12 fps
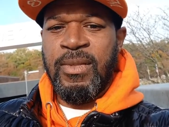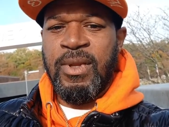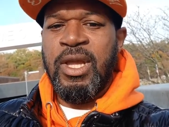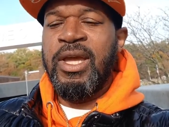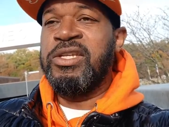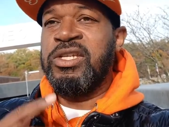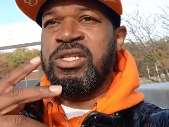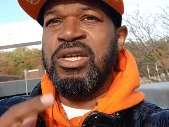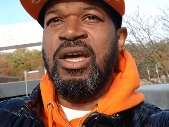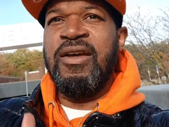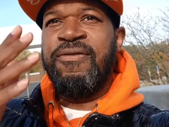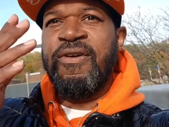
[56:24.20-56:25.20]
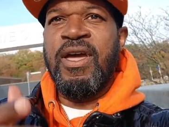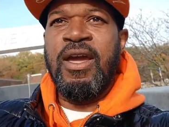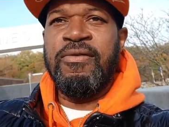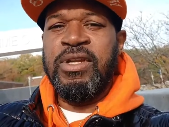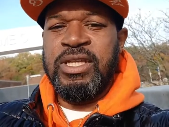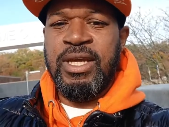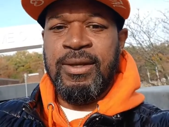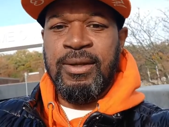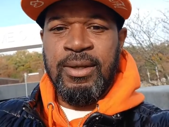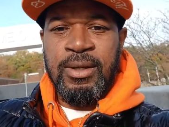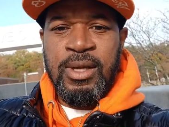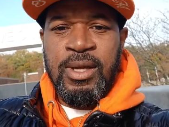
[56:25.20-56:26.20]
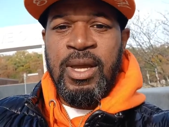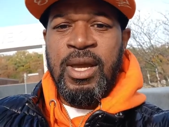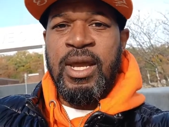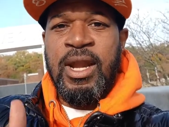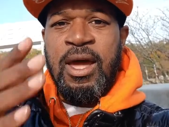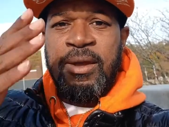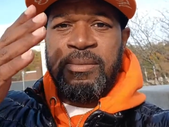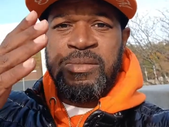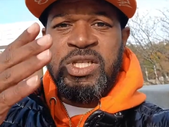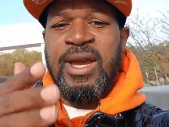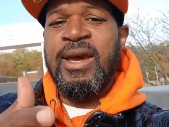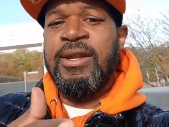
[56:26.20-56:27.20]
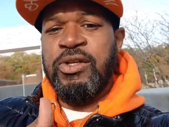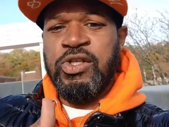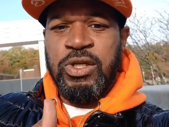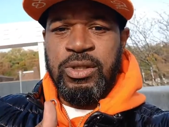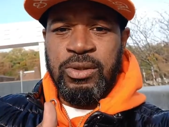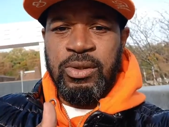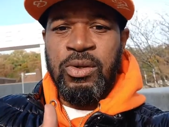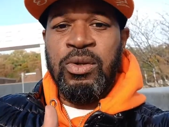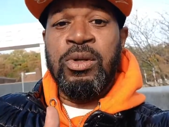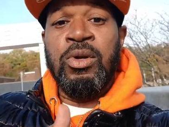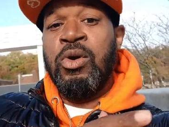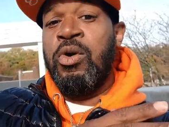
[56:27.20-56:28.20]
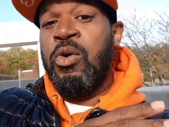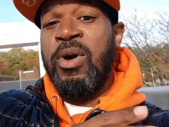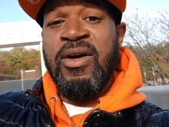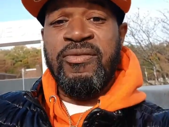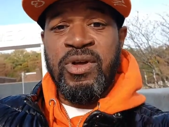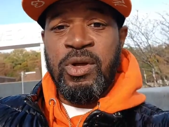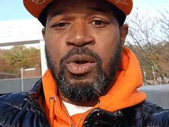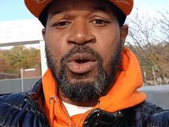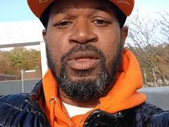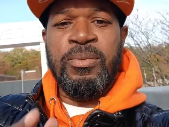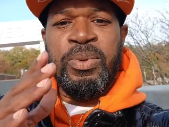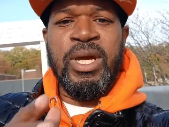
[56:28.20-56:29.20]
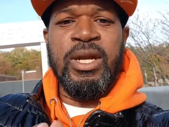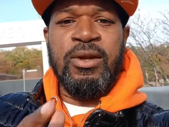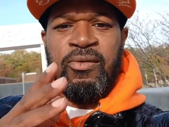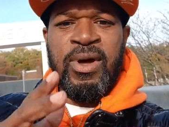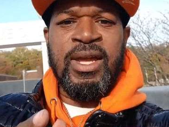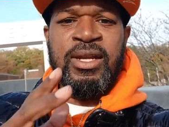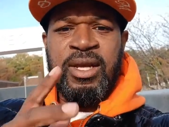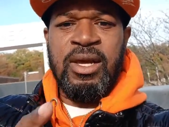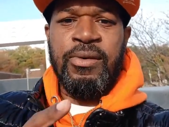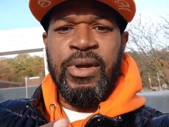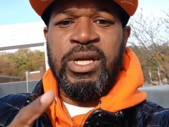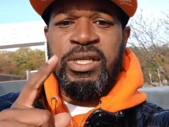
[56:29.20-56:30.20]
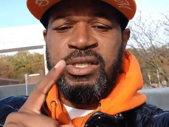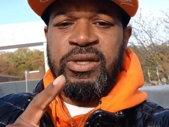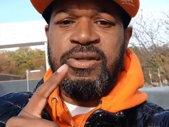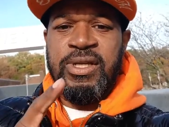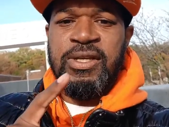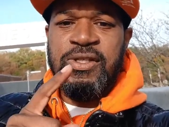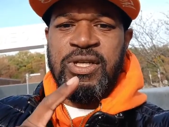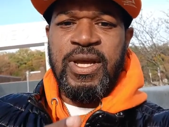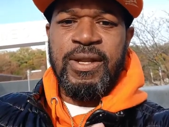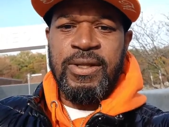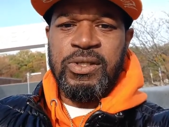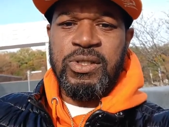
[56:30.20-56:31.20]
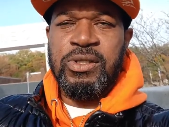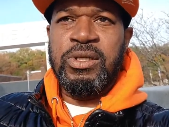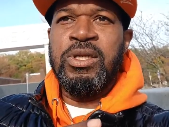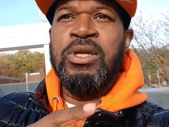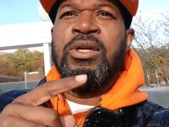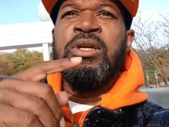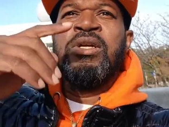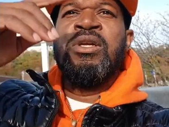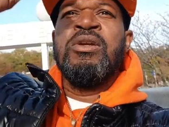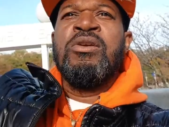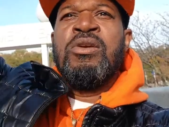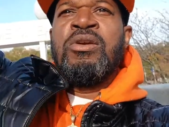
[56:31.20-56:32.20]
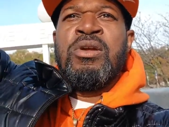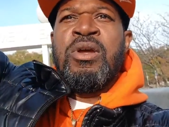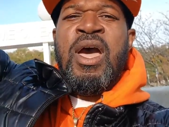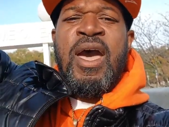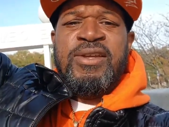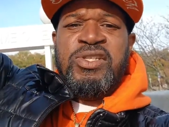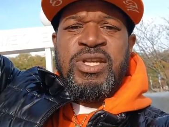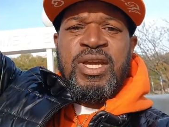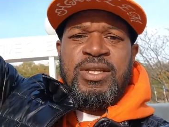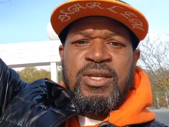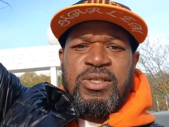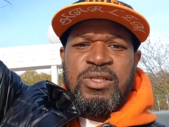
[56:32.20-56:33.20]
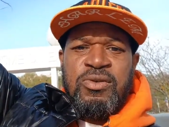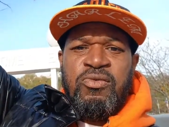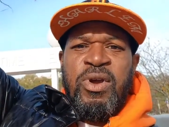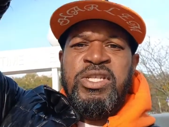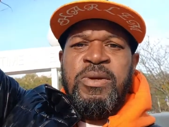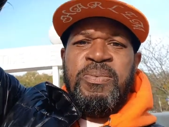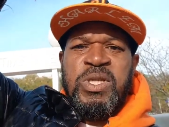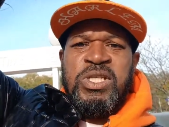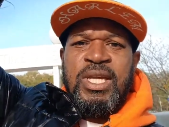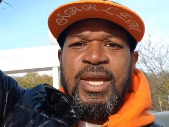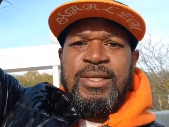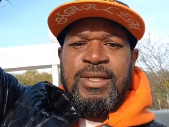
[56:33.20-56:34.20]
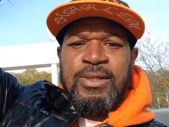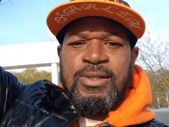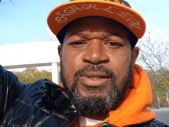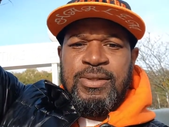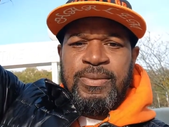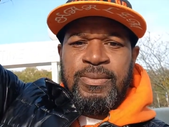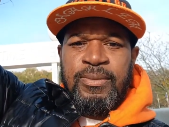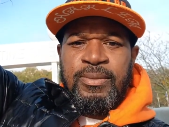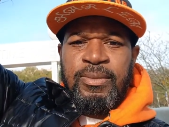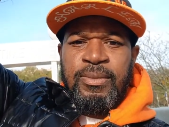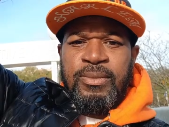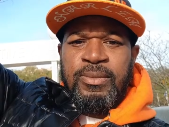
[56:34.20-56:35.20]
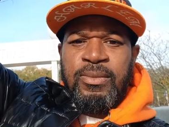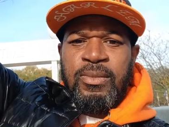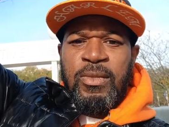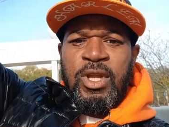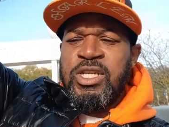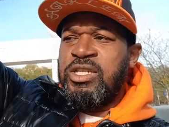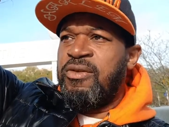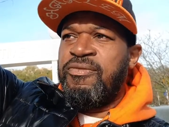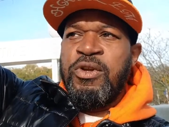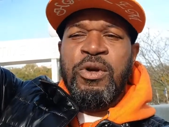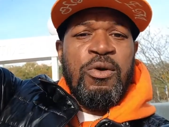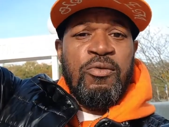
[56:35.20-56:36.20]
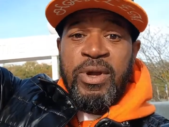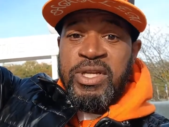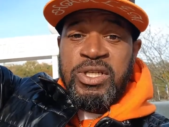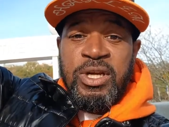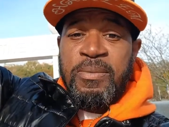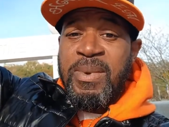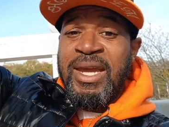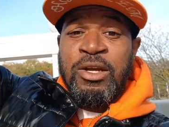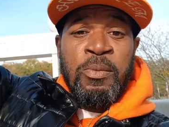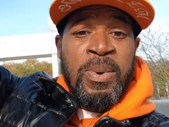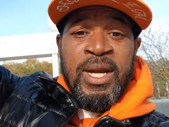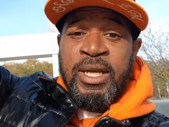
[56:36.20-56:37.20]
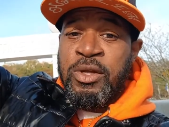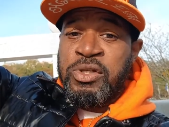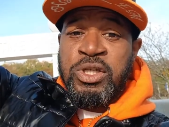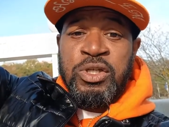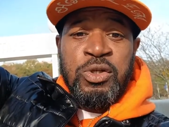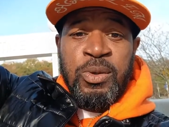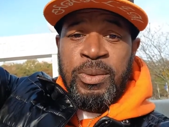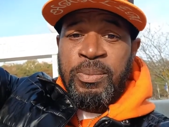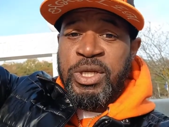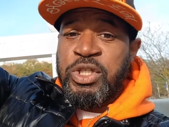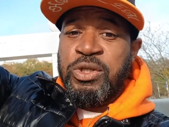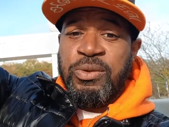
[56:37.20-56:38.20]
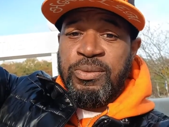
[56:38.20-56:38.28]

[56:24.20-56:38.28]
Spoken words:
It's a time for everything. And I'm challenging whoever on the planet right now in a 10-day challenge. High standards. Raise up your standards. Because if you don't raise it up, ain't nobody else could do it but you.